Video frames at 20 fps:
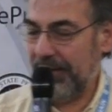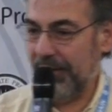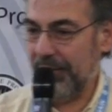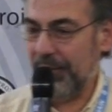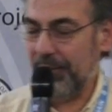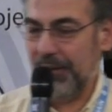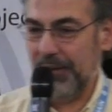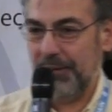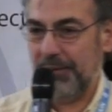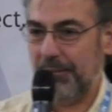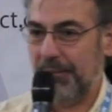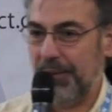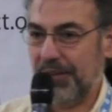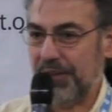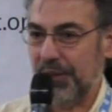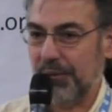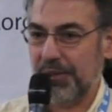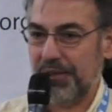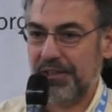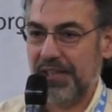it, its
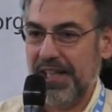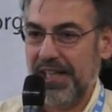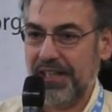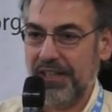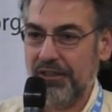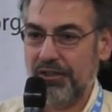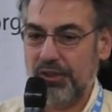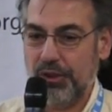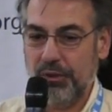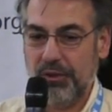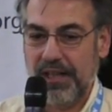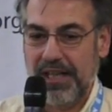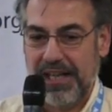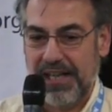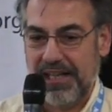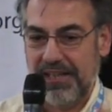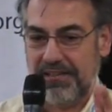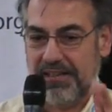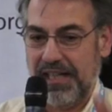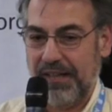picture was taken two
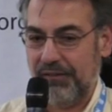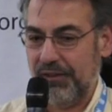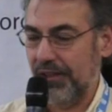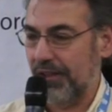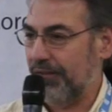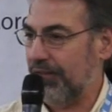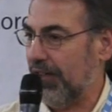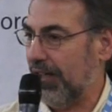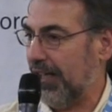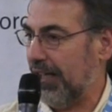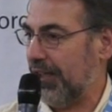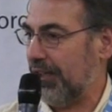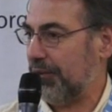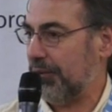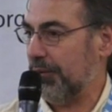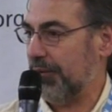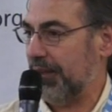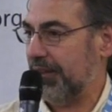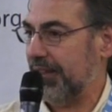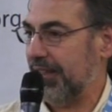days after the
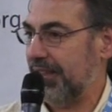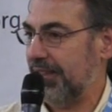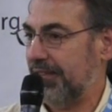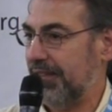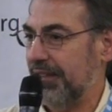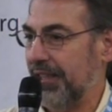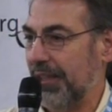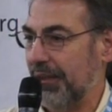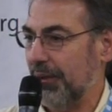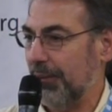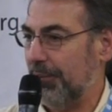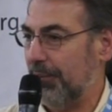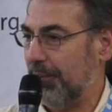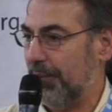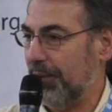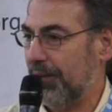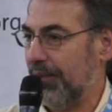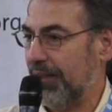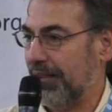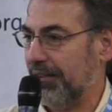files were released and they were
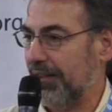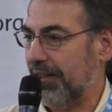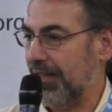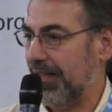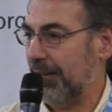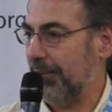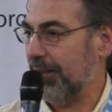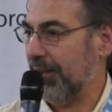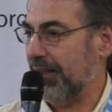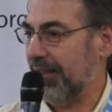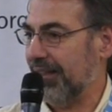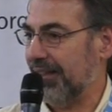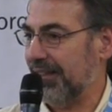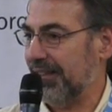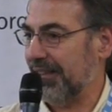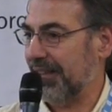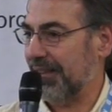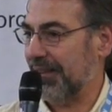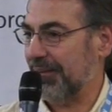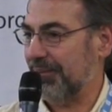put online
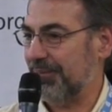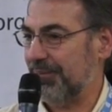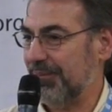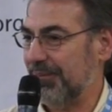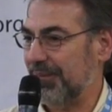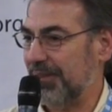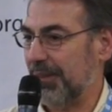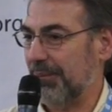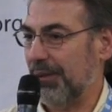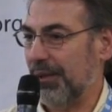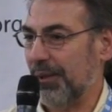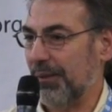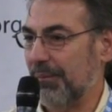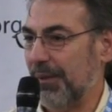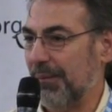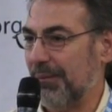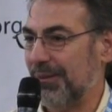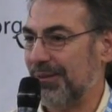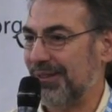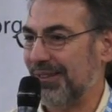by uh, some other
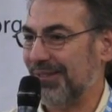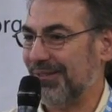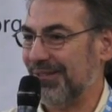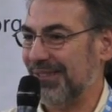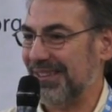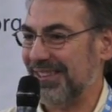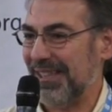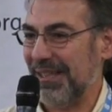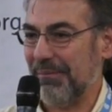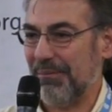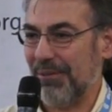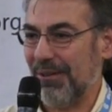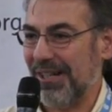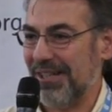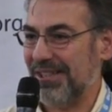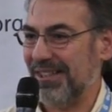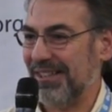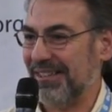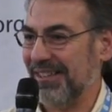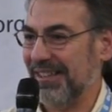members of the Free State
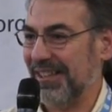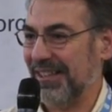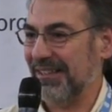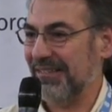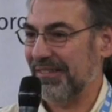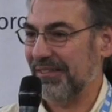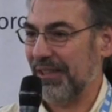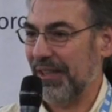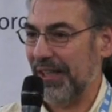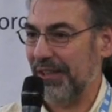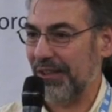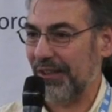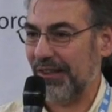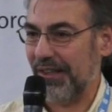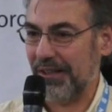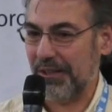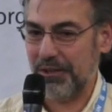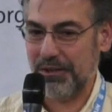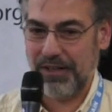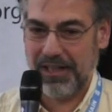Project, and they gained a
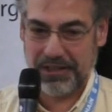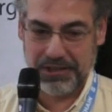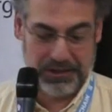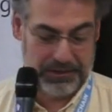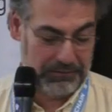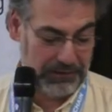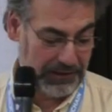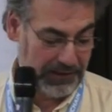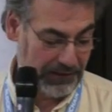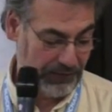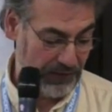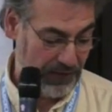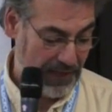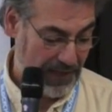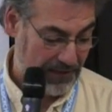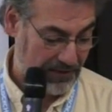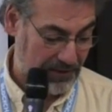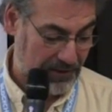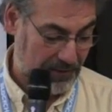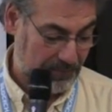lot of traction really
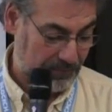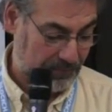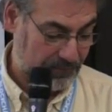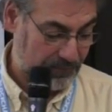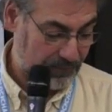fast.